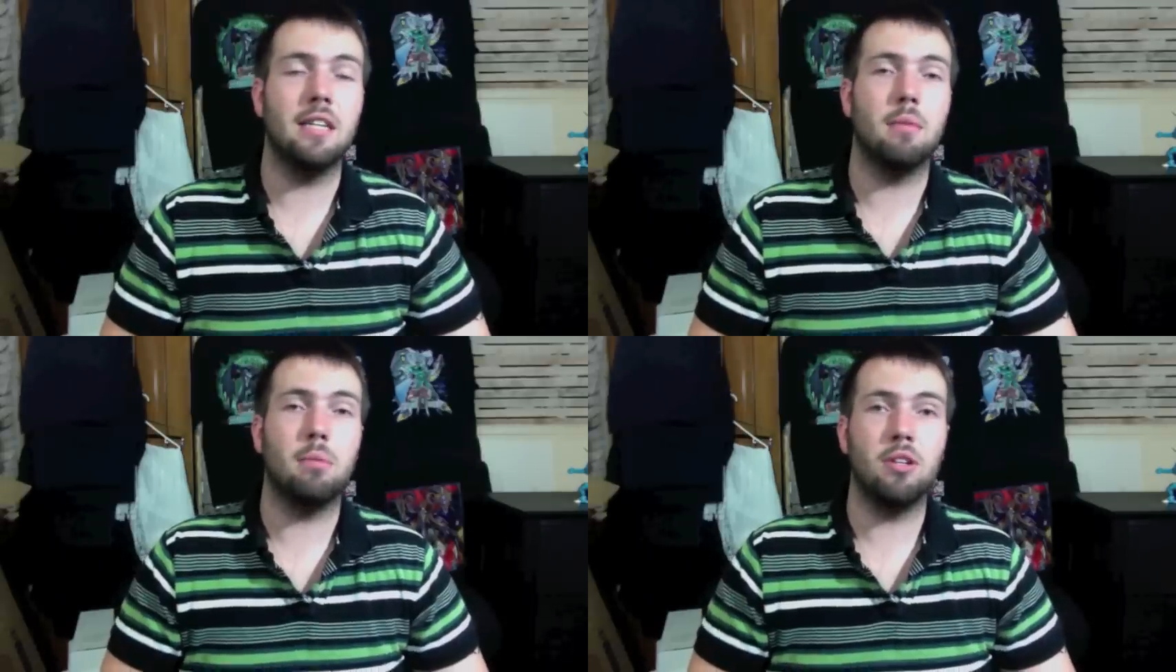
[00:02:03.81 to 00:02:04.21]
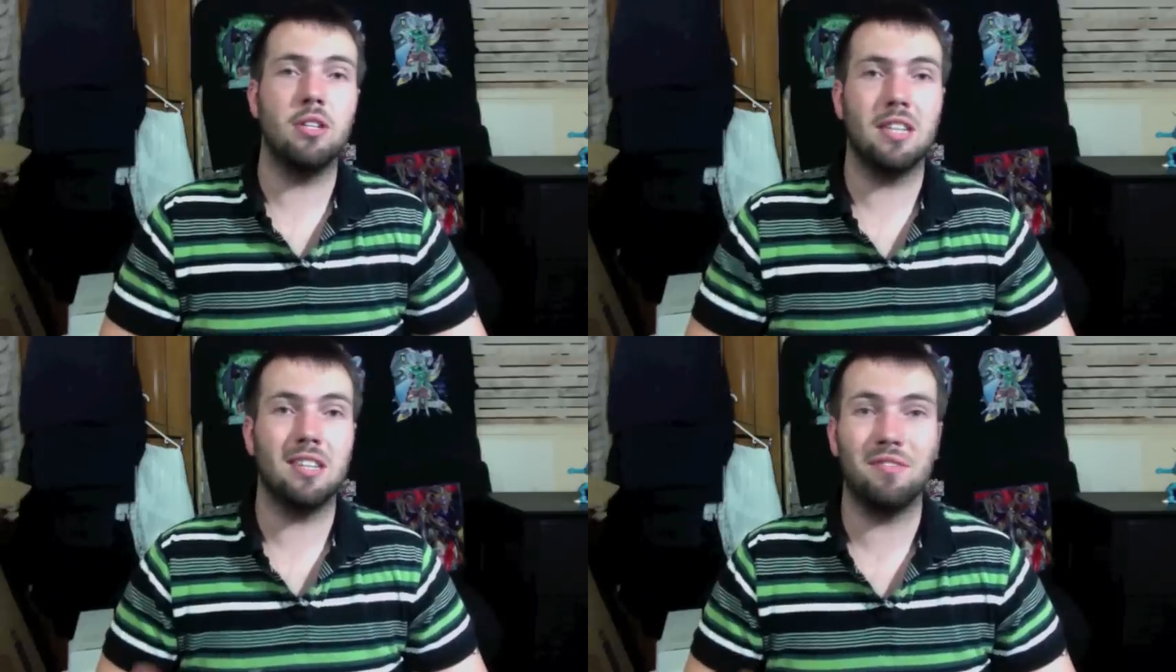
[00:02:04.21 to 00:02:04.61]
The person
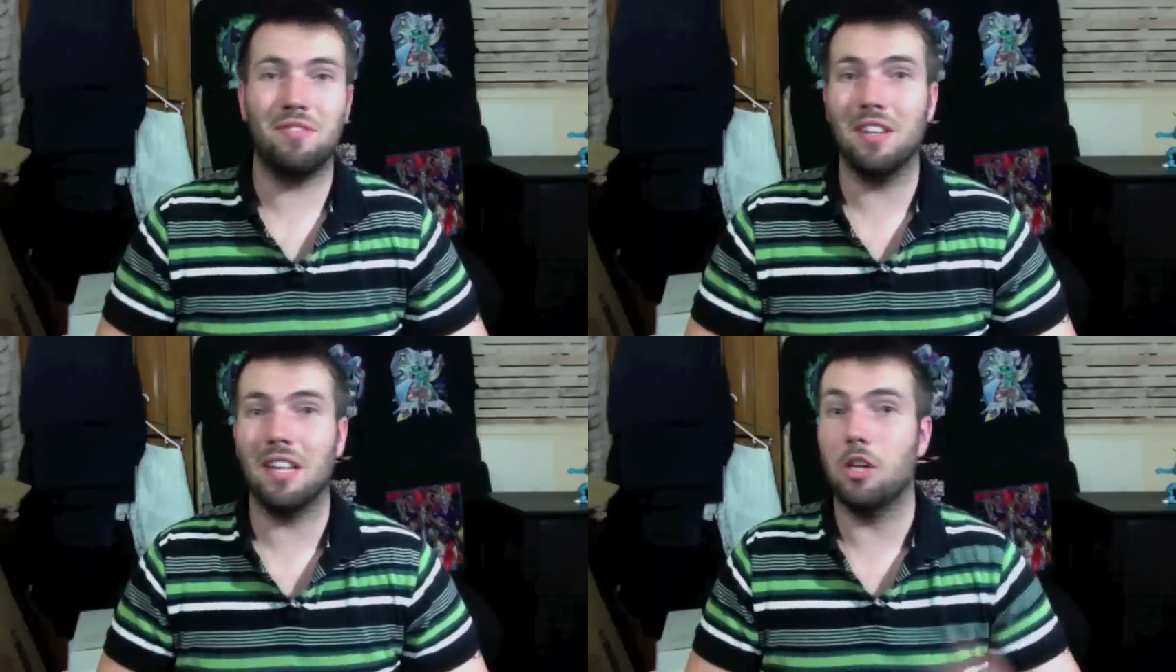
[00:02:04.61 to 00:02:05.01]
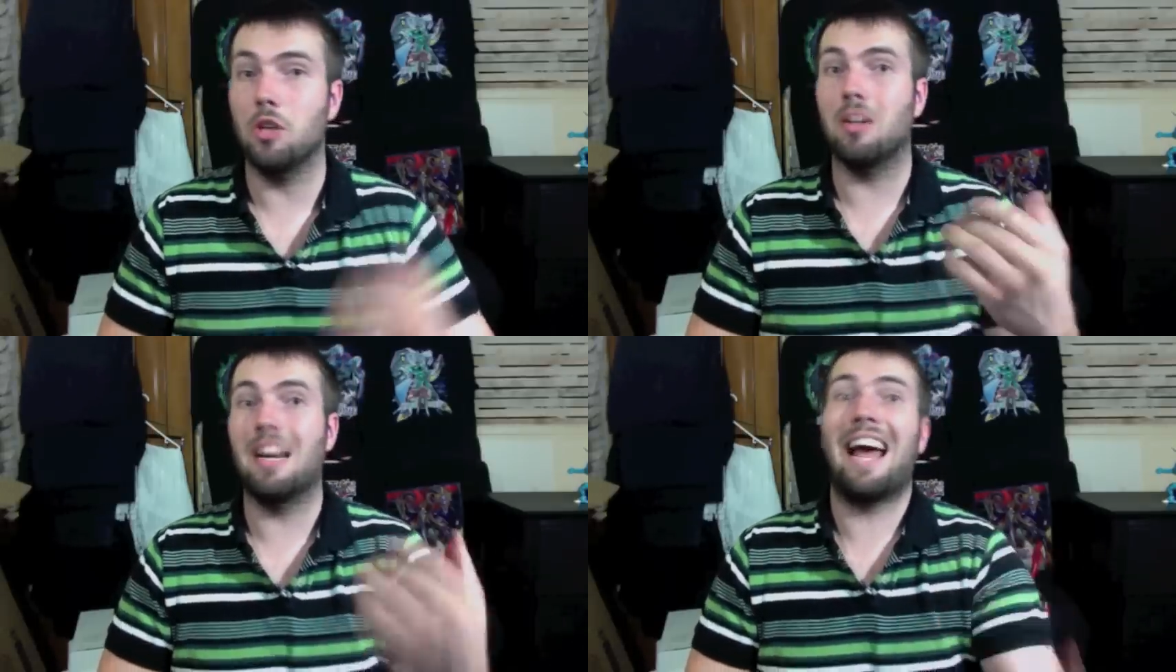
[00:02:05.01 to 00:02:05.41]
doesn't feel like you're
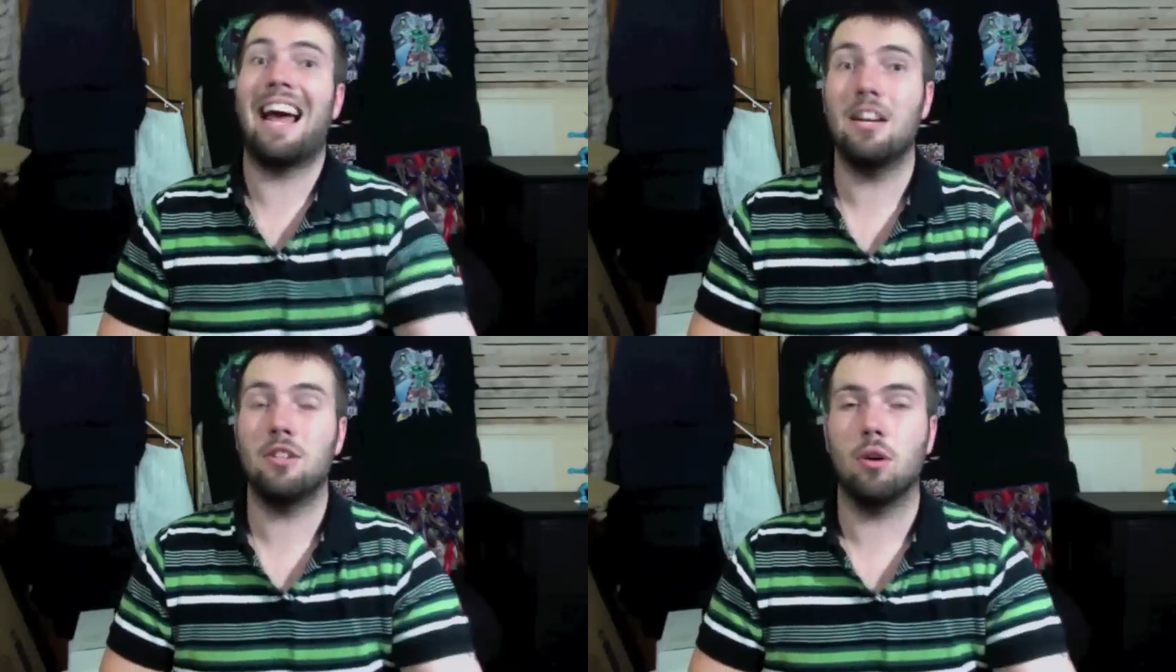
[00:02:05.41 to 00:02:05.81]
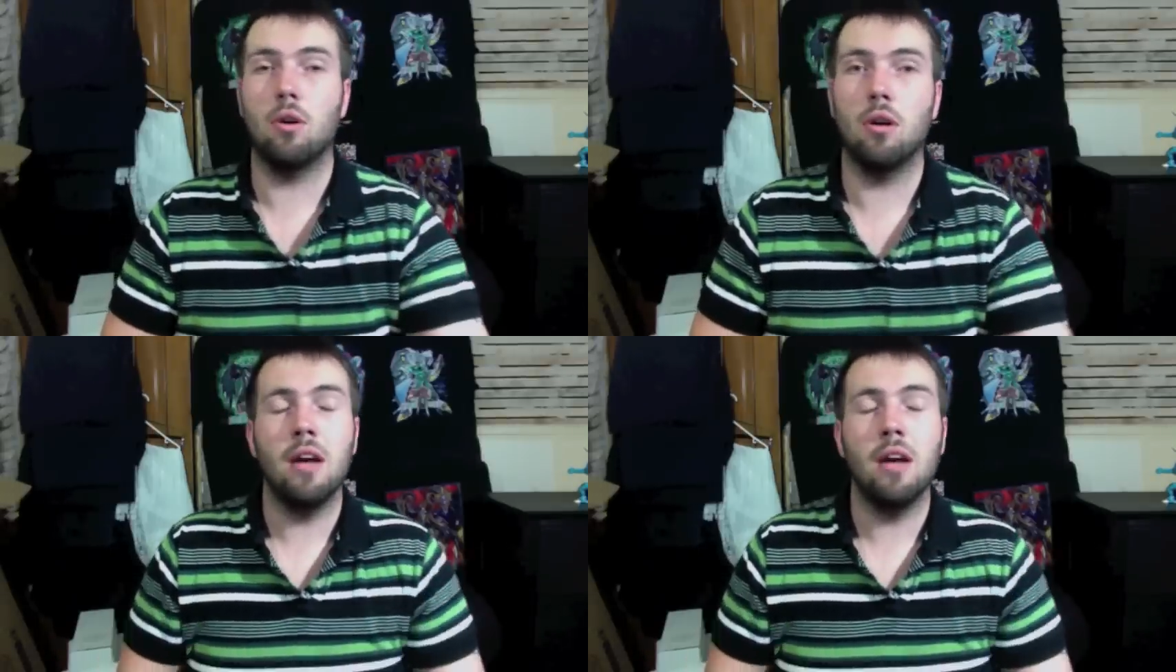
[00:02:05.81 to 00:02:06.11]
an asshole.